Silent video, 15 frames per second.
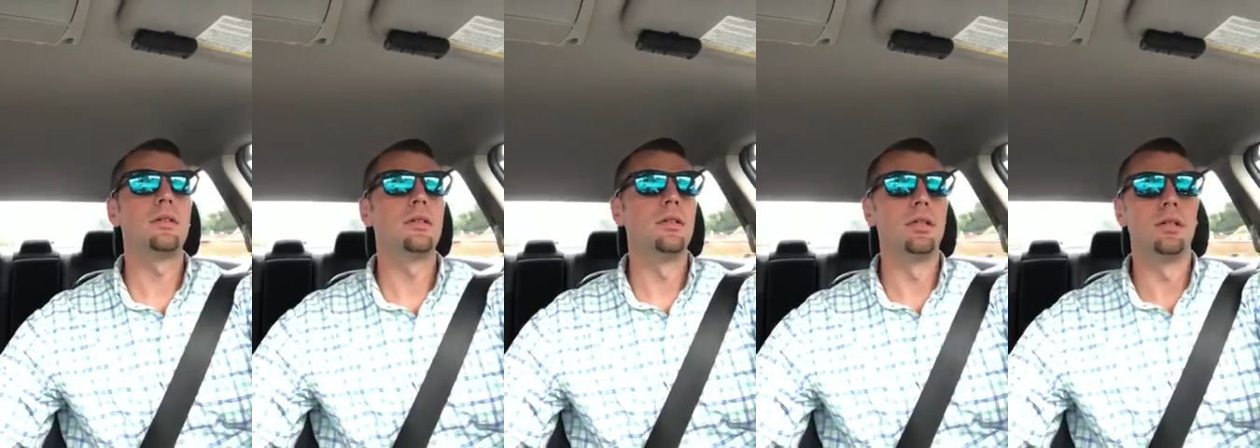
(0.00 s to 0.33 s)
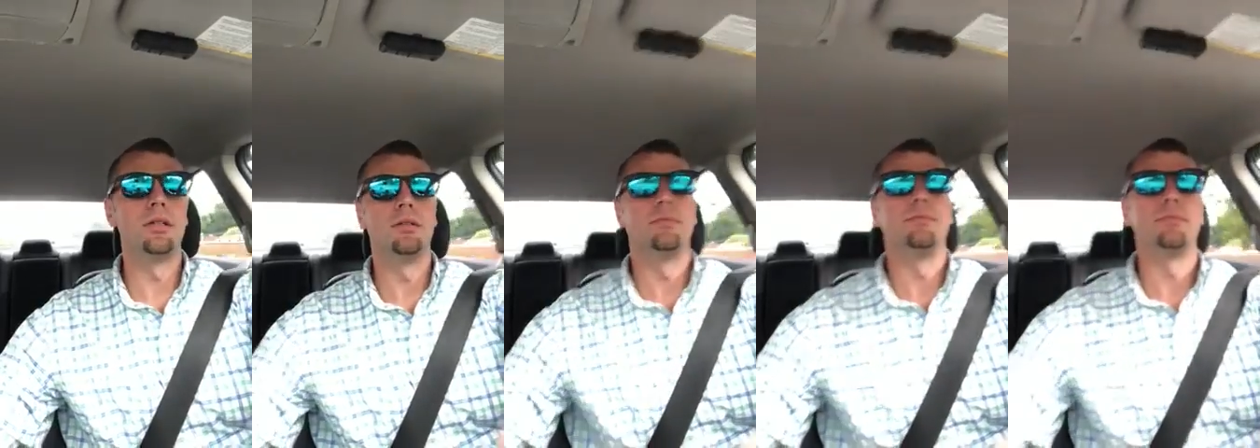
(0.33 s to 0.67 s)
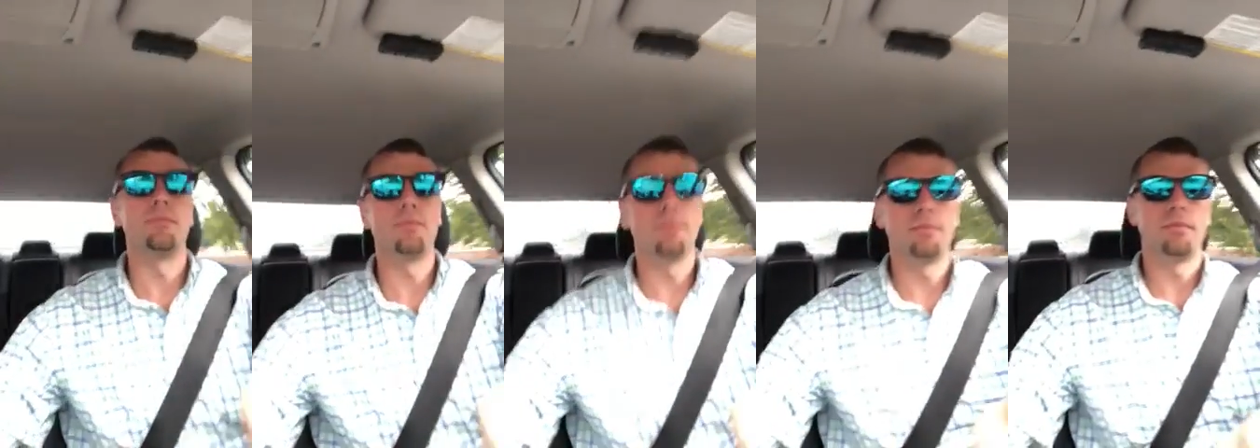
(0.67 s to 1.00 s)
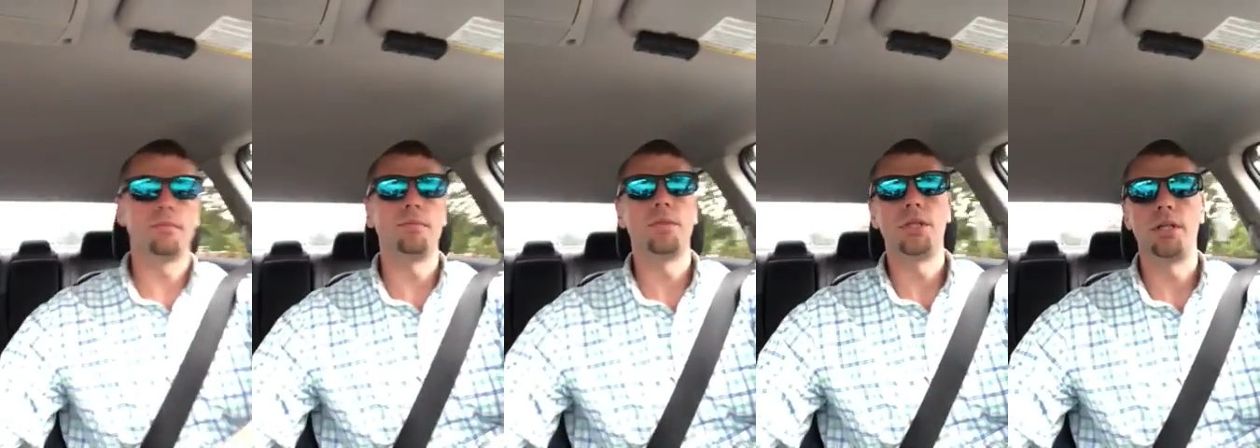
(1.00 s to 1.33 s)
Um,
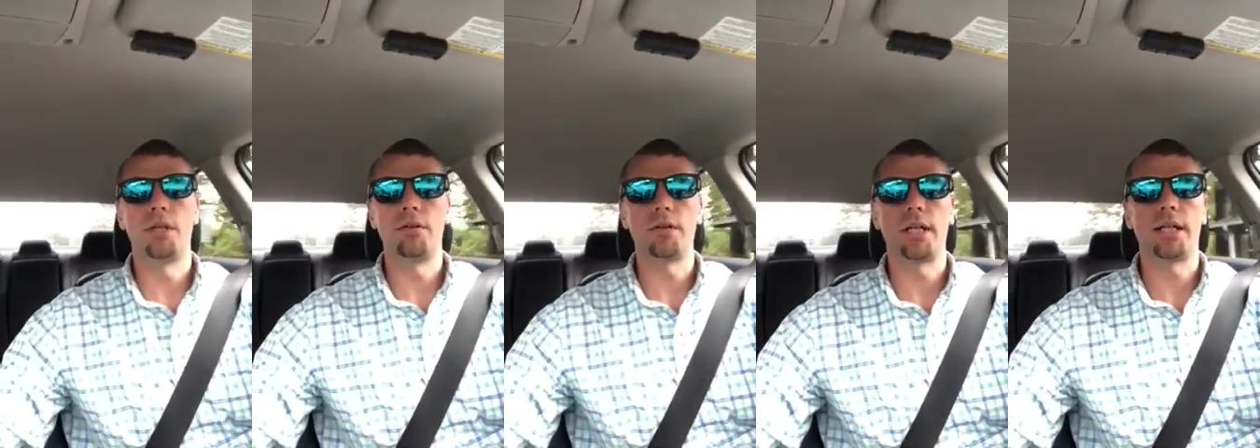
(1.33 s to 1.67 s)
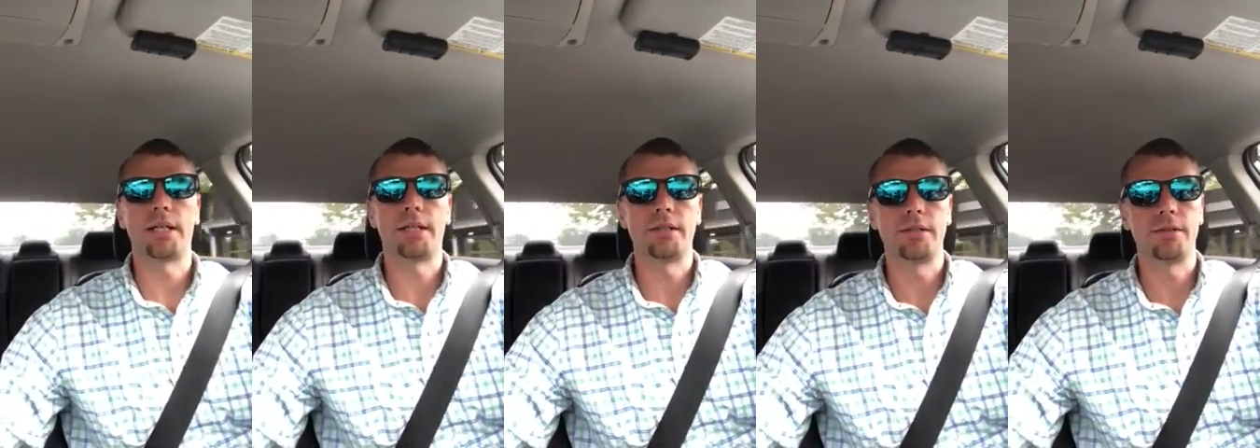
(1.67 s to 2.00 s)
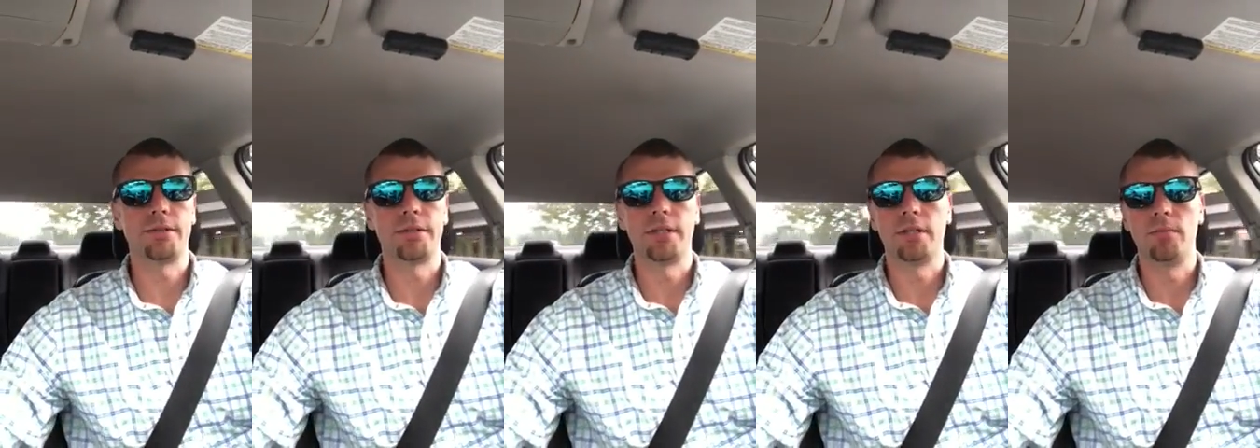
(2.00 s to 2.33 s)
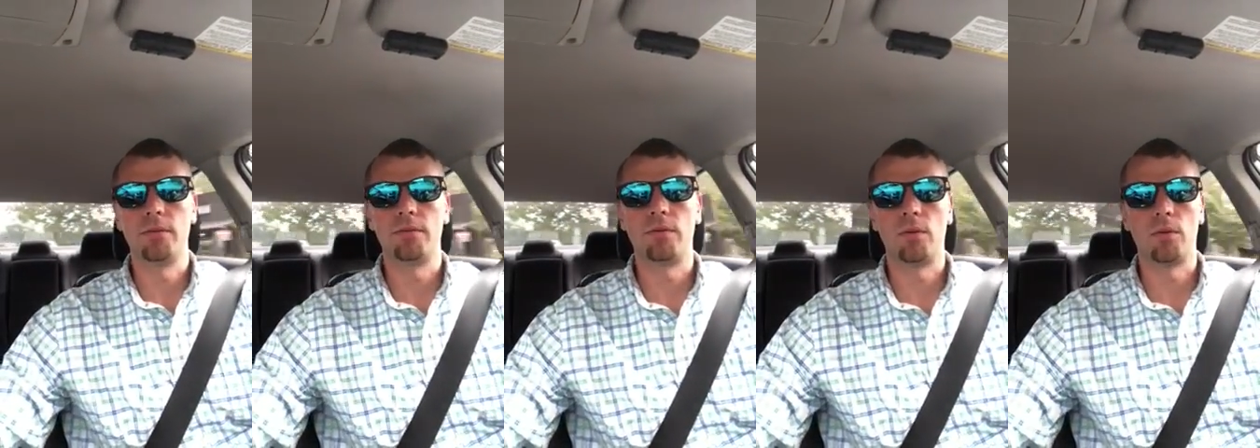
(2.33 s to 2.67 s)
you know, like I just said
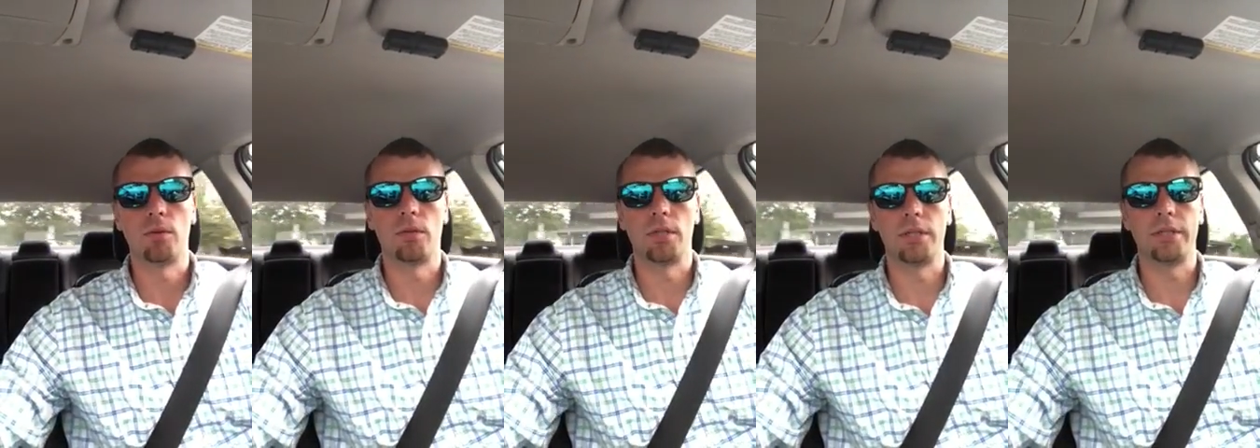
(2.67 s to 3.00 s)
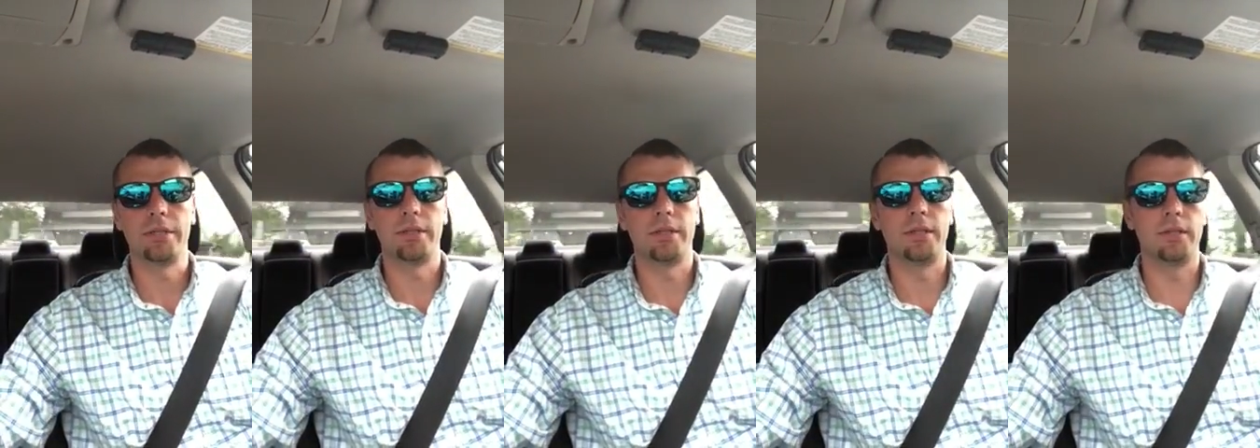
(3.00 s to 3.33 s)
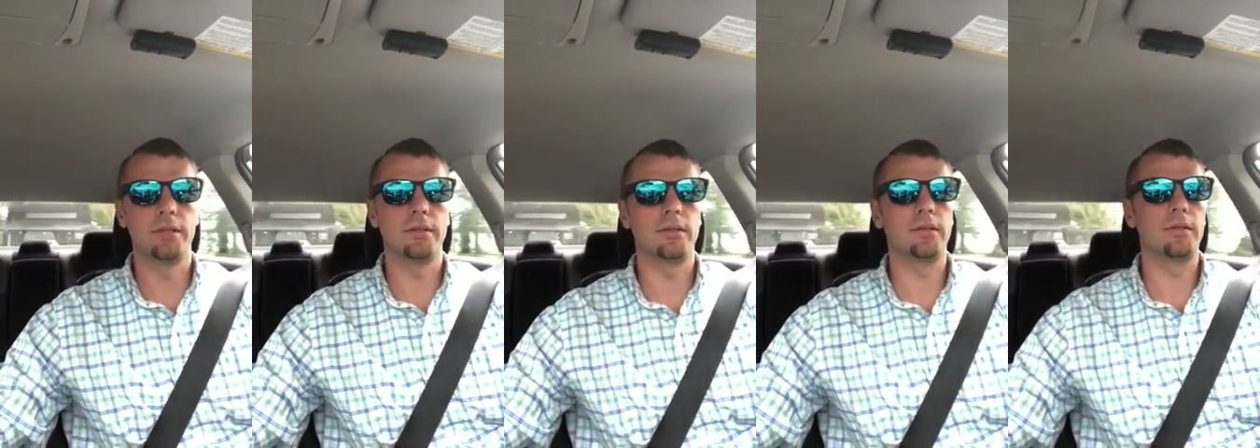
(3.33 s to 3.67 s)
before, it, it